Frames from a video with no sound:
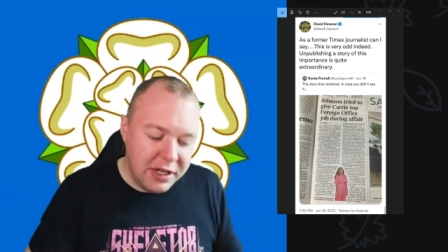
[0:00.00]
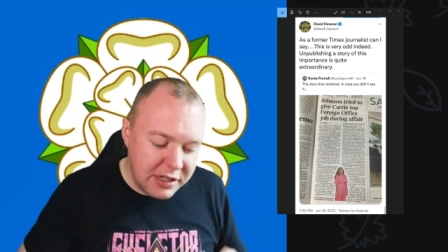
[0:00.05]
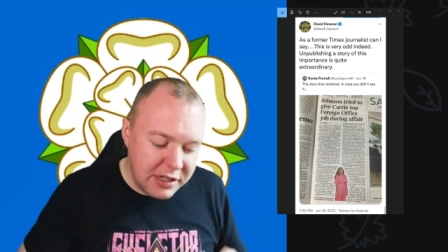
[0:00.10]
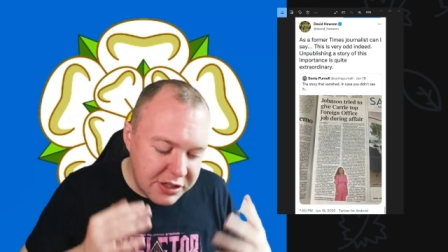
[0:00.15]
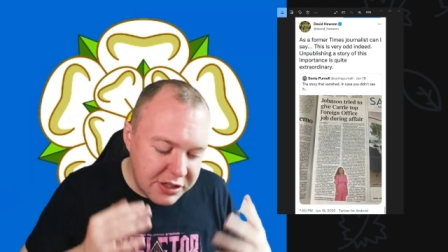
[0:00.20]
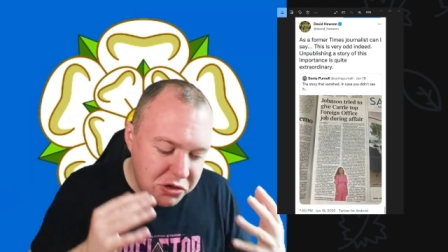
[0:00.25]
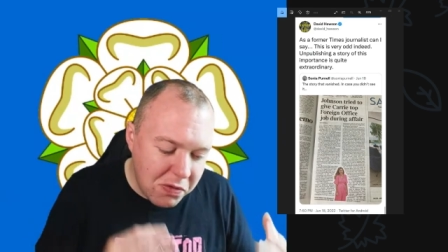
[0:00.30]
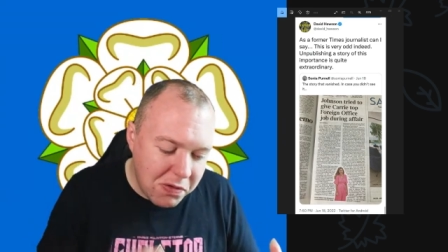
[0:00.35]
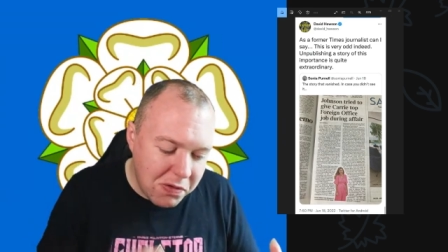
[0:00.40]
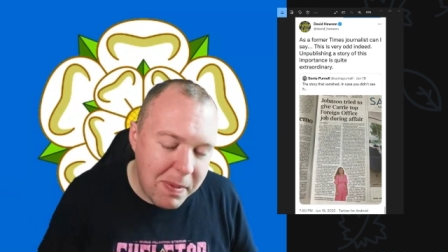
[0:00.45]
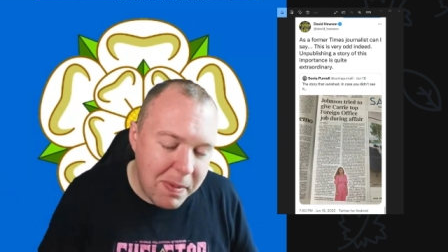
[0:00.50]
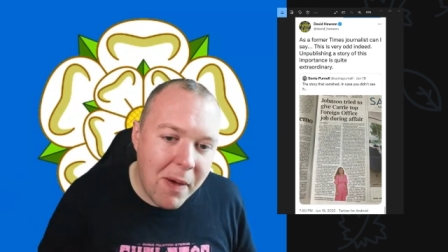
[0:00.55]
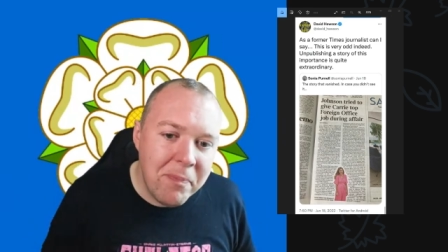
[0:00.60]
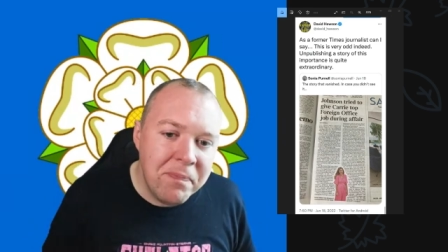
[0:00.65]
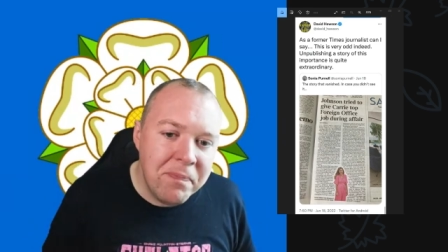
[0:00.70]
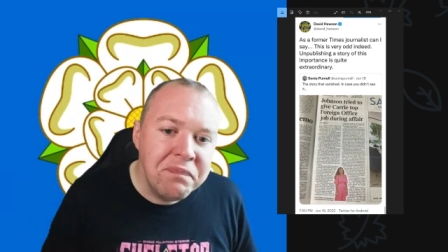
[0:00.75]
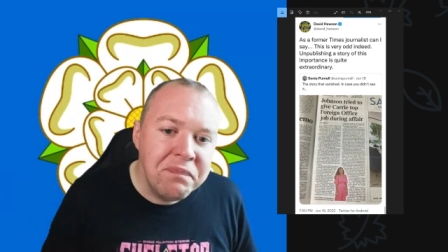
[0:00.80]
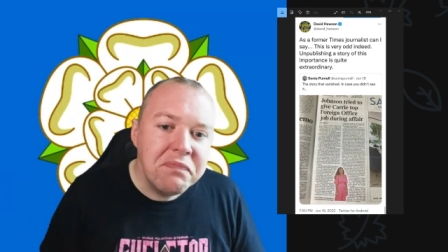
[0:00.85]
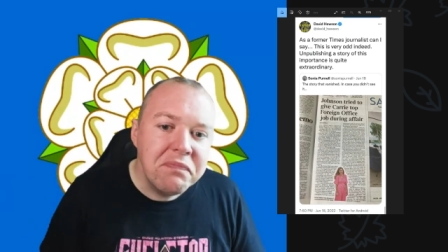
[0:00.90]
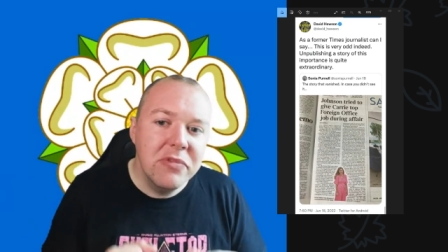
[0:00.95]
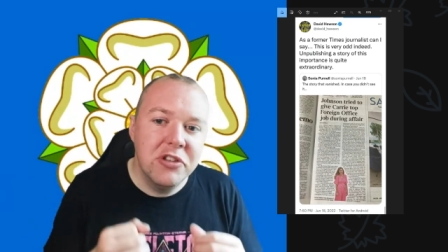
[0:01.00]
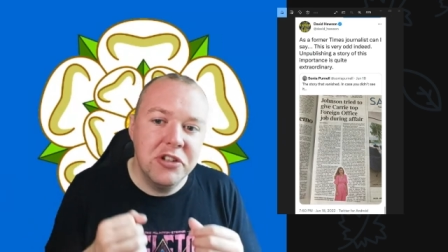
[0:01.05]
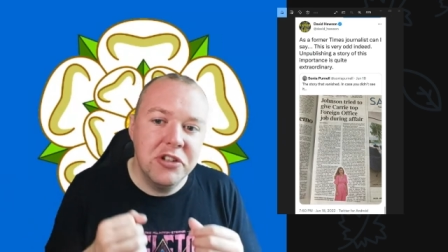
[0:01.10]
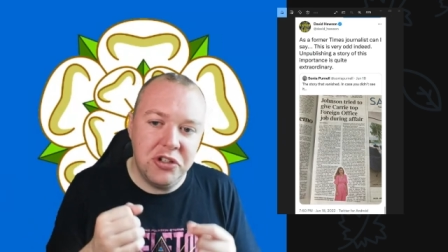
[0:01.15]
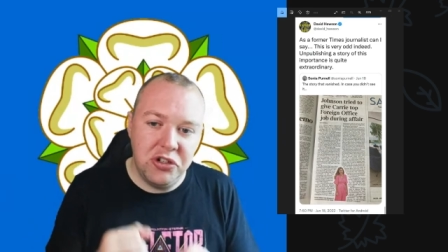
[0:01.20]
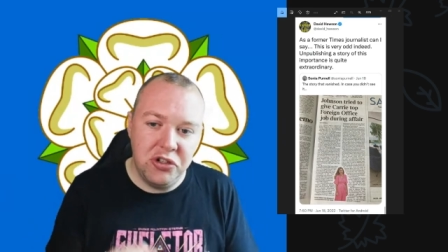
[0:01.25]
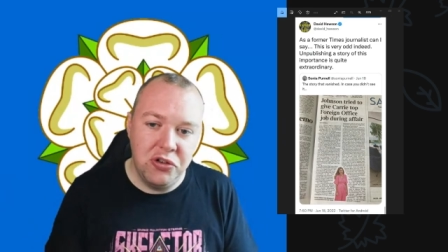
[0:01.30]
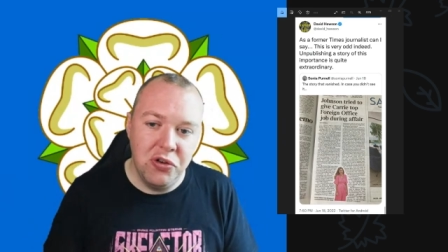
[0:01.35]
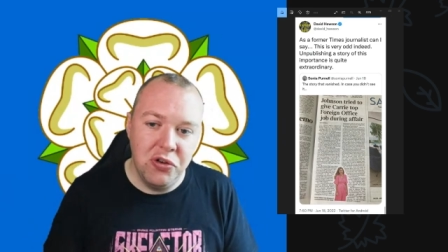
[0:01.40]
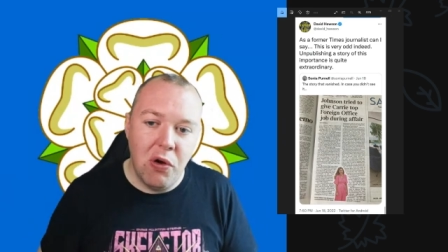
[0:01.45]
Let's talk about the
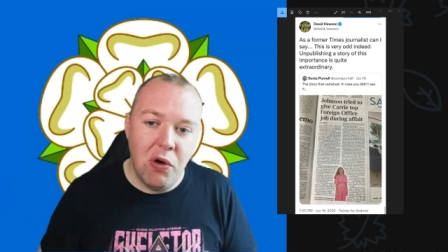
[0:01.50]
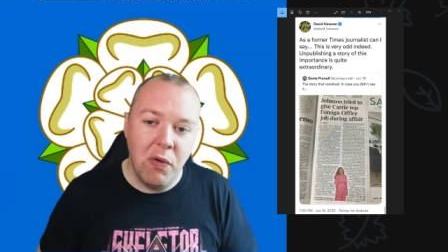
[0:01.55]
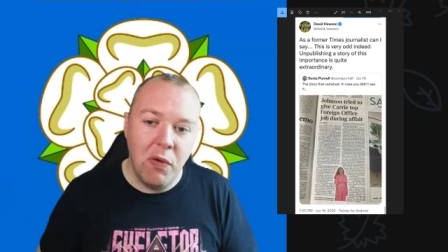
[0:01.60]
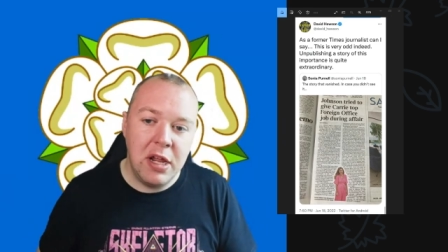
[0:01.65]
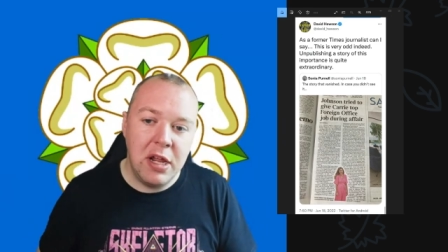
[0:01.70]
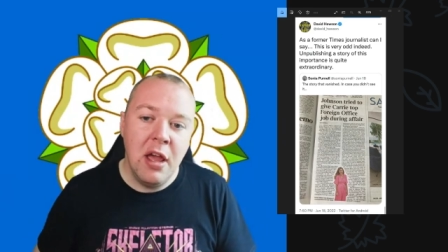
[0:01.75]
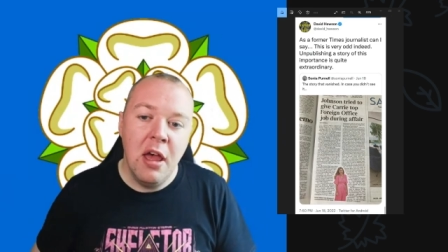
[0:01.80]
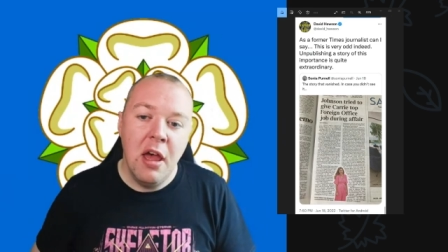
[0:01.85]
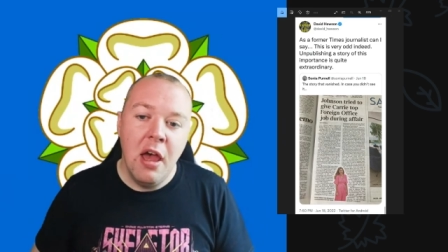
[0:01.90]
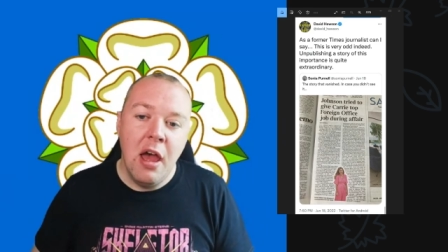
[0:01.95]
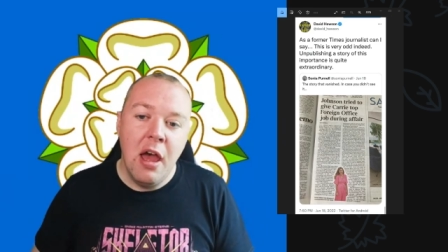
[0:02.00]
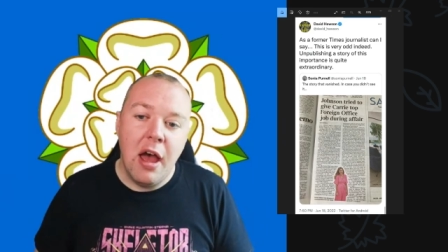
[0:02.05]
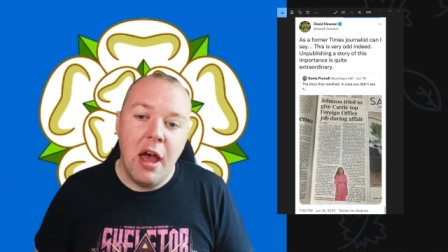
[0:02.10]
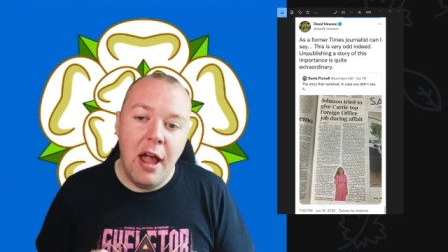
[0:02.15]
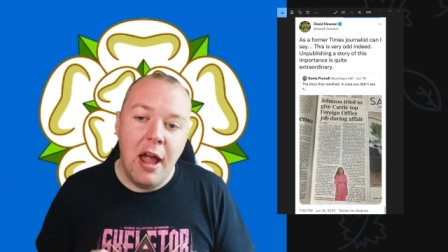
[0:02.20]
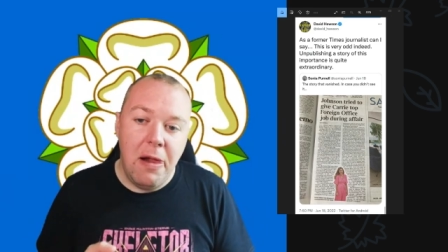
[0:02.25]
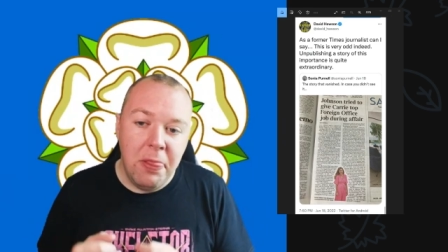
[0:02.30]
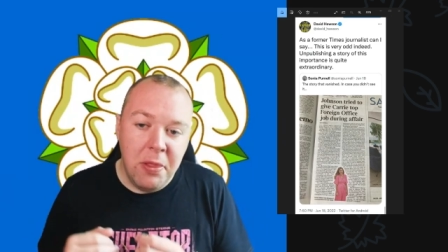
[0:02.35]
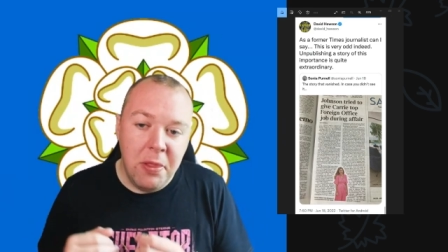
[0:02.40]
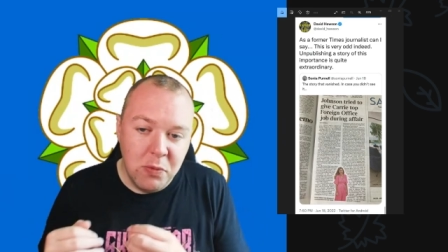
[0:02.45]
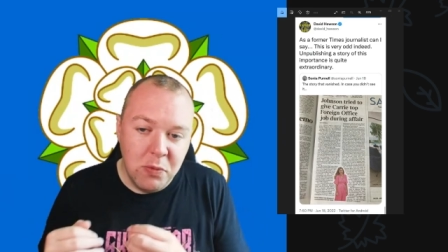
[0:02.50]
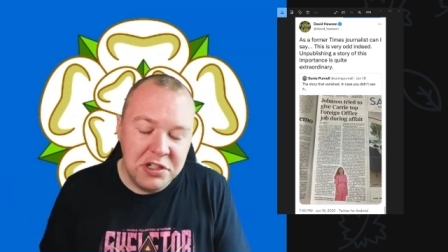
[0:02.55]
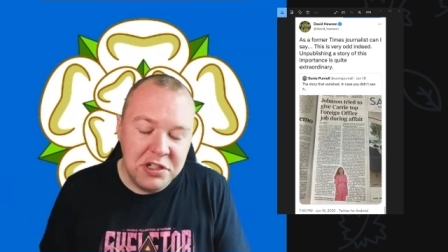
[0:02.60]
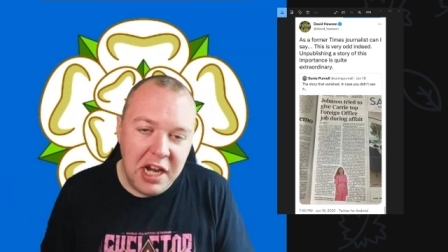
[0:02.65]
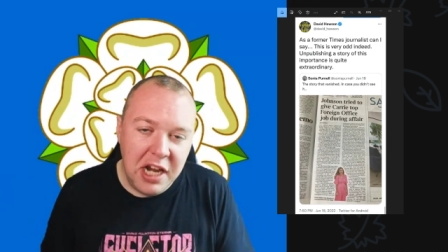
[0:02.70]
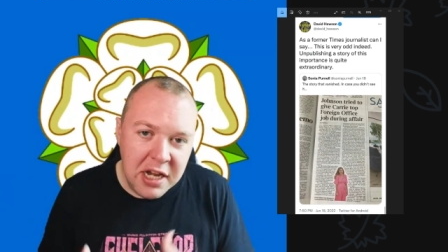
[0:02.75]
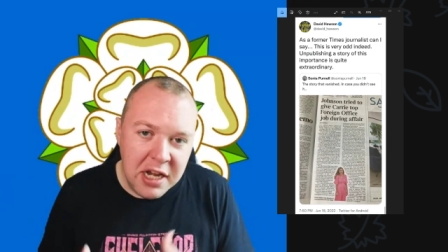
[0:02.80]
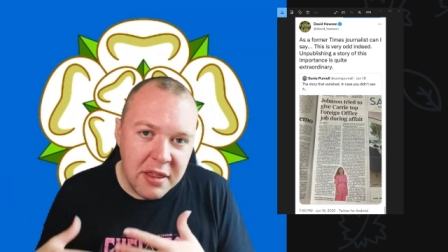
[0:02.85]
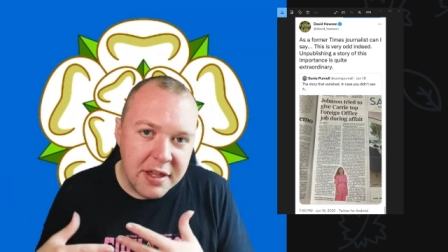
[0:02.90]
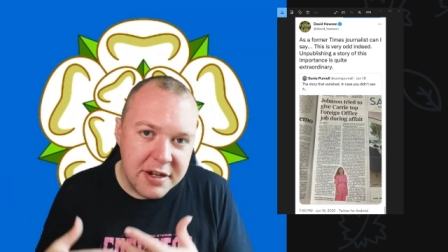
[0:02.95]
story that was
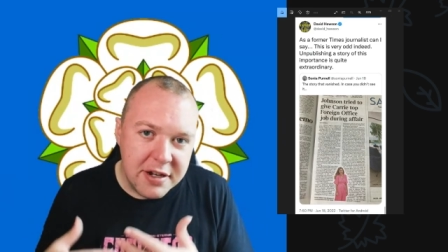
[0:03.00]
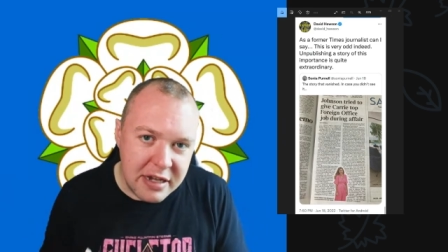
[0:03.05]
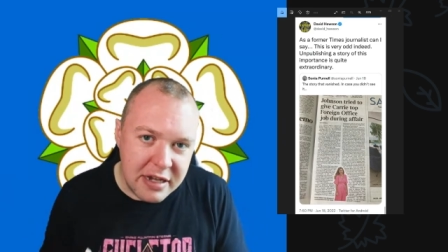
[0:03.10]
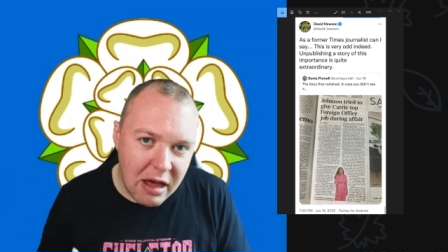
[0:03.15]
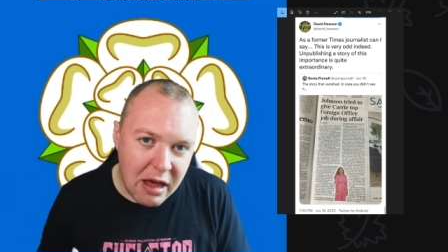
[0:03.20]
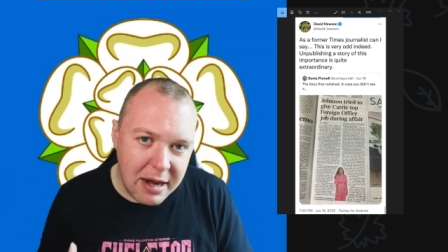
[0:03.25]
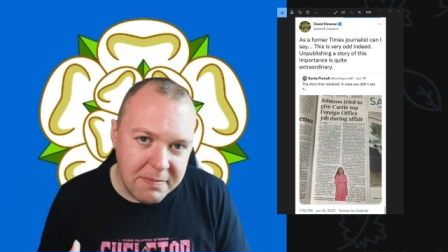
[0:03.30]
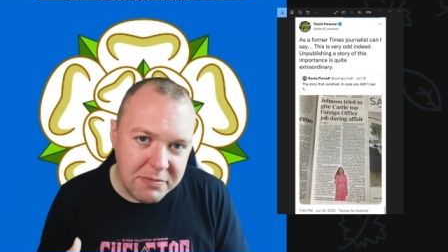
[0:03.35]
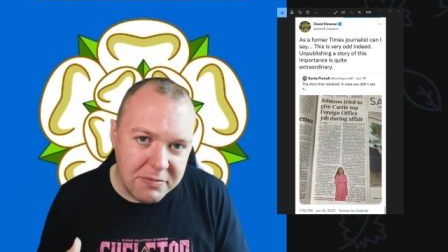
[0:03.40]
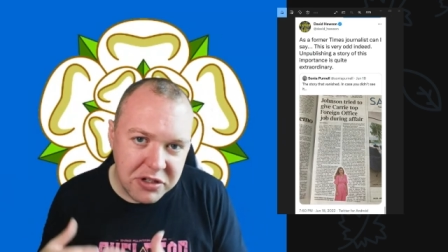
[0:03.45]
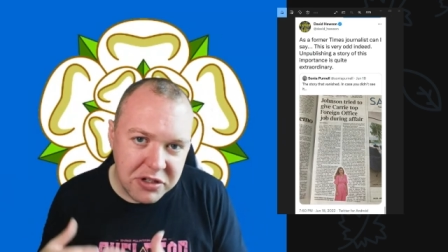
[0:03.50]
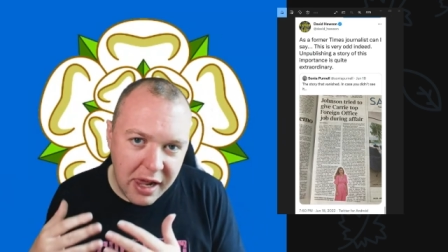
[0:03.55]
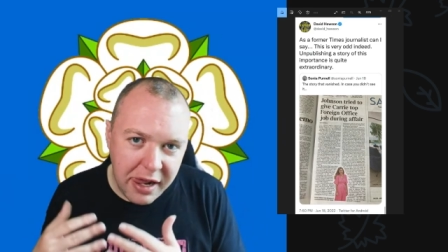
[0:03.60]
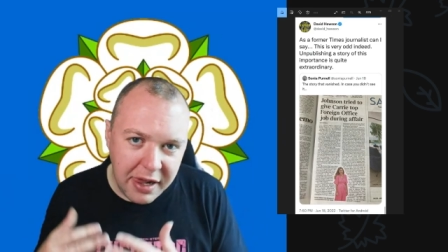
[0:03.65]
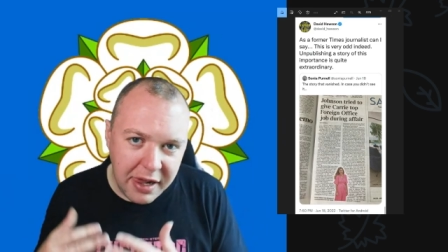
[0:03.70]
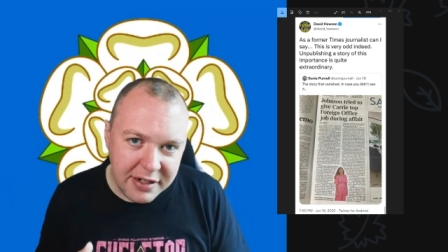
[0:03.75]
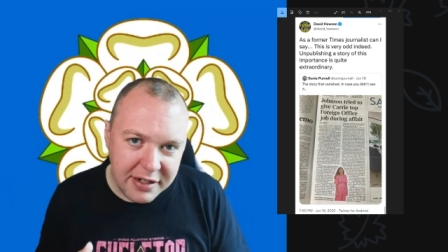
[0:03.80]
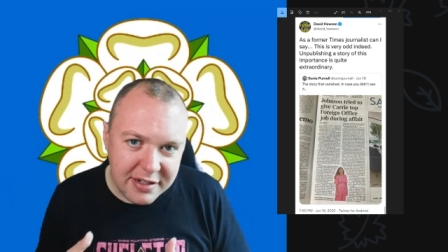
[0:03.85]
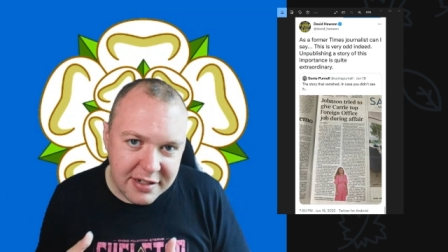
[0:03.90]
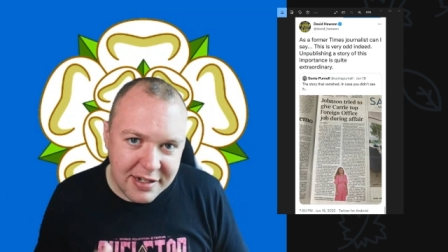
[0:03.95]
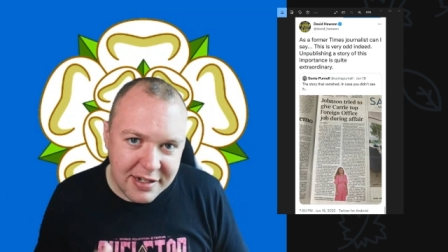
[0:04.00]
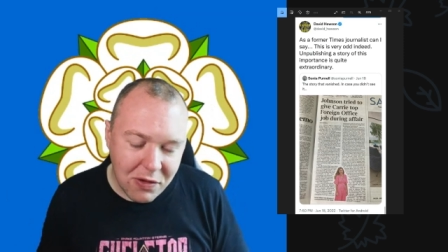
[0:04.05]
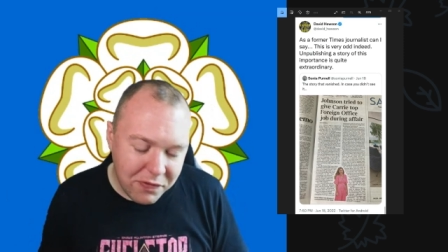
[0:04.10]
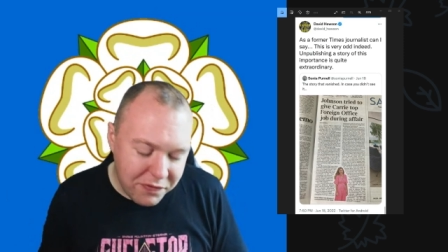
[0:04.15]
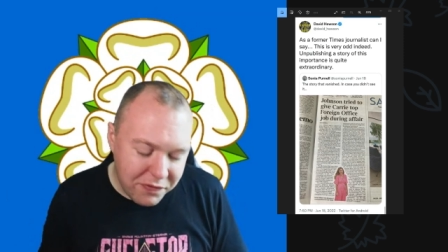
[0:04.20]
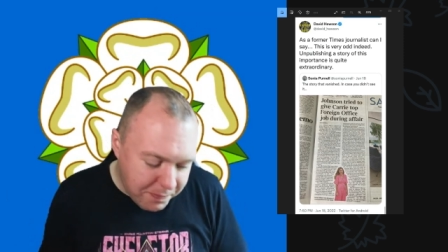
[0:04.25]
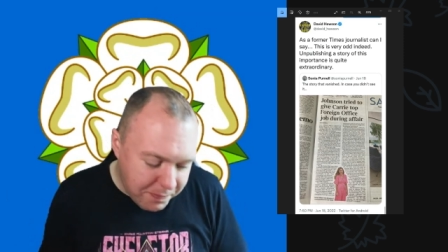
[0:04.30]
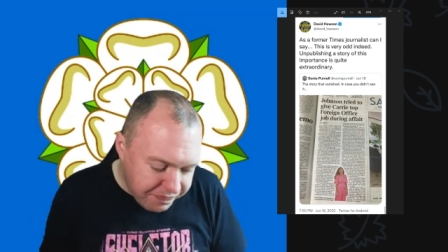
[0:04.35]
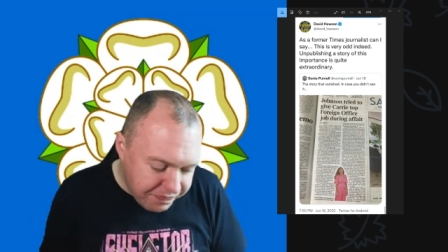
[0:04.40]
in the Times itself.